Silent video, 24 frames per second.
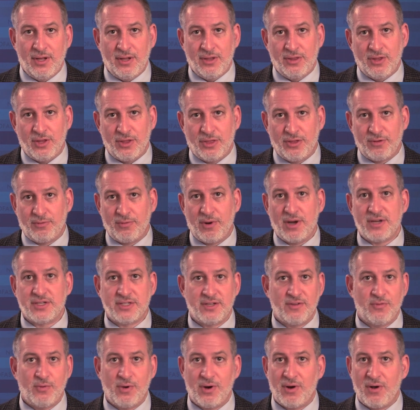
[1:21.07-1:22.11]
The thrust
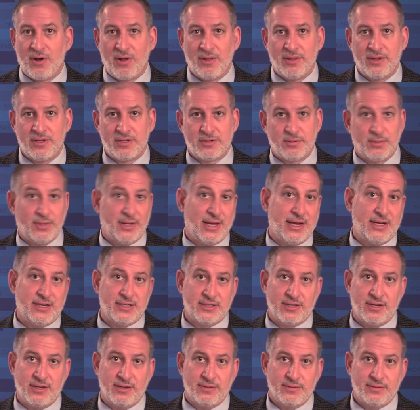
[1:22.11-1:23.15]
of what all this relates
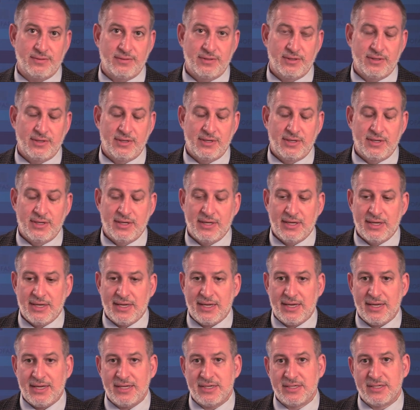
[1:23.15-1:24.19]
to
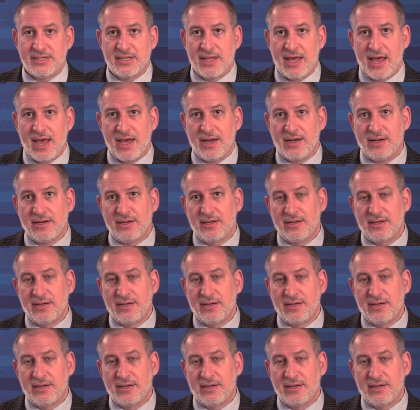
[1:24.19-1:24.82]
is that